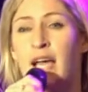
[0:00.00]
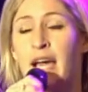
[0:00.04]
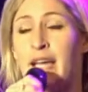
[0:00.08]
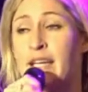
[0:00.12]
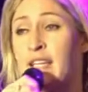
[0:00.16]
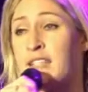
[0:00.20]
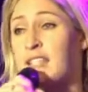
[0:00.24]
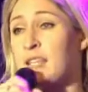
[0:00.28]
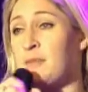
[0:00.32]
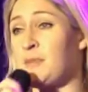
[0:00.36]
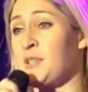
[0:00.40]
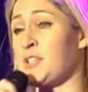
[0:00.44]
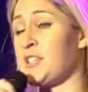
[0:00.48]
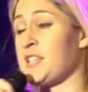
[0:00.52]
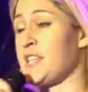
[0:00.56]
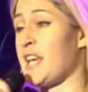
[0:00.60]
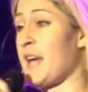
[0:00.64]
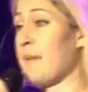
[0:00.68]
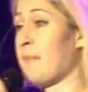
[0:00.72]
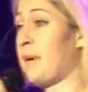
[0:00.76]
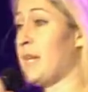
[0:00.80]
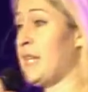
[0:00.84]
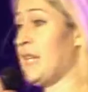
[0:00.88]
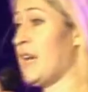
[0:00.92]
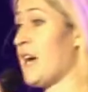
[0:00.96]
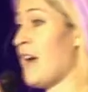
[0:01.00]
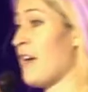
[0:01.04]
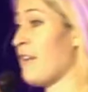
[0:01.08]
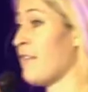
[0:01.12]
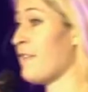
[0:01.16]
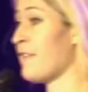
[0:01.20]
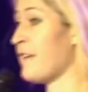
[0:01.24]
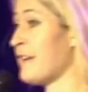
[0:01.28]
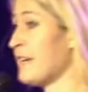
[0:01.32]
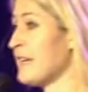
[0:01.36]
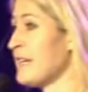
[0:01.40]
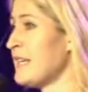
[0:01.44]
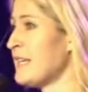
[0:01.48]
and attempted to take my life
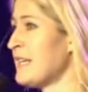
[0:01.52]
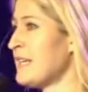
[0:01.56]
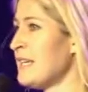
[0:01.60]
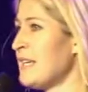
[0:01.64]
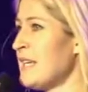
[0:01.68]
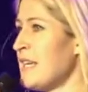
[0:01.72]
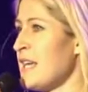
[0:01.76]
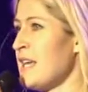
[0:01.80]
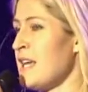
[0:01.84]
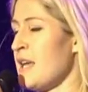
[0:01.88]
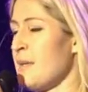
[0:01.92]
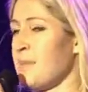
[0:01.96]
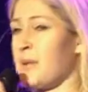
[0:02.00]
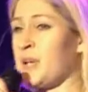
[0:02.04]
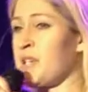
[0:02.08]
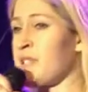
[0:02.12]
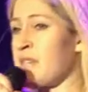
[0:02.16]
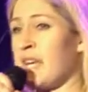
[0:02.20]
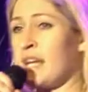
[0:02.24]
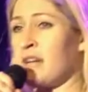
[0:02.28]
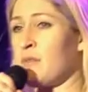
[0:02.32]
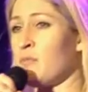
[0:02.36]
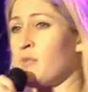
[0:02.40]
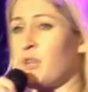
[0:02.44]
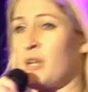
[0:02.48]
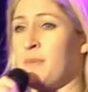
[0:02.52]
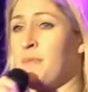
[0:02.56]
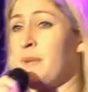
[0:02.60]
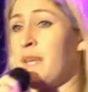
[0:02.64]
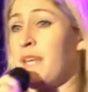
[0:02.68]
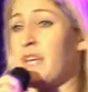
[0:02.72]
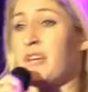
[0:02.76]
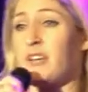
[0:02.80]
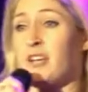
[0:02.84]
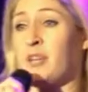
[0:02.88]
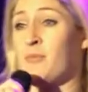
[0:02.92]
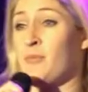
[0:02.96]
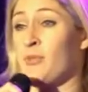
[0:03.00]
because I didn't want to be
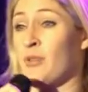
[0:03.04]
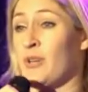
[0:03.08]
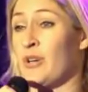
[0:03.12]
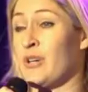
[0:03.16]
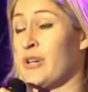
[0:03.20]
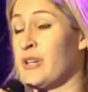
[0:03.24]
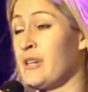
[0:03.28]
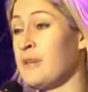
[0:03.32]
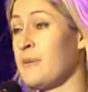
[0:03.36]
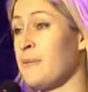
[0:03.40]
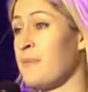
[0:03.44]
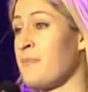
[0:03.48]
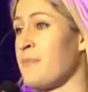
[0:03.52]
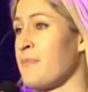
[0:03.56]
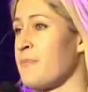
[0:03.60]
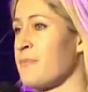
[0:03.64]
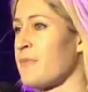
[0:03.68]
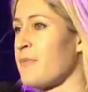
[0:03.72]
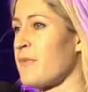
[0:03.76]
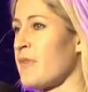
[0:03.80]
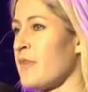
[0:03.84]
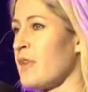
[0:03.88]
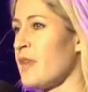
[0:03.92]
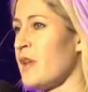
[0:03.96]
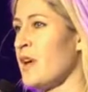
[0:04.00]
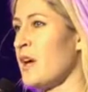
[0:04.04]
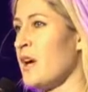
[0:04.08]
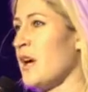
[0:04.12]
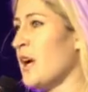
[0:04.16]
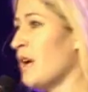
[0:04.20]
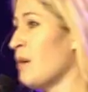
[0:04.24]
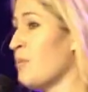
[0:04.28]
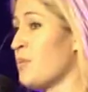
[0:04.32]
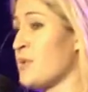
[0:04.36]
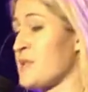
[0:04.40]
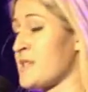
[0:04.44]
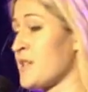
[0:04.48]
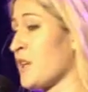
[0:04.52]
here anymore.
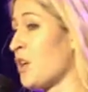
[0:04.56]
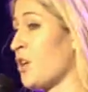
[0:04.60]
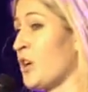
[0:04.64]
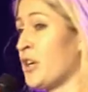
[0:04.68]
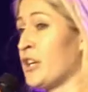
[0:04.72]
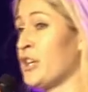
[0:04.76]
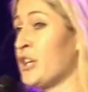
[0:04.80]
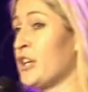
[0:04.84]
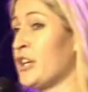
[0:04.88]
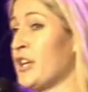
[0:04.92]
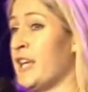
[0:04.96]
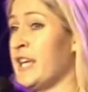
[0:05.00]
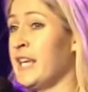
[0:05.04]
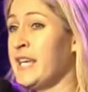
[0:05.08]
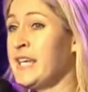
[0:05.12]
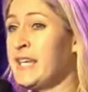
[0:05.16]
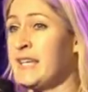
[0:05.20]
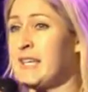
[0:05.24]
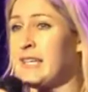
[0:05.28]
It wasn't going good.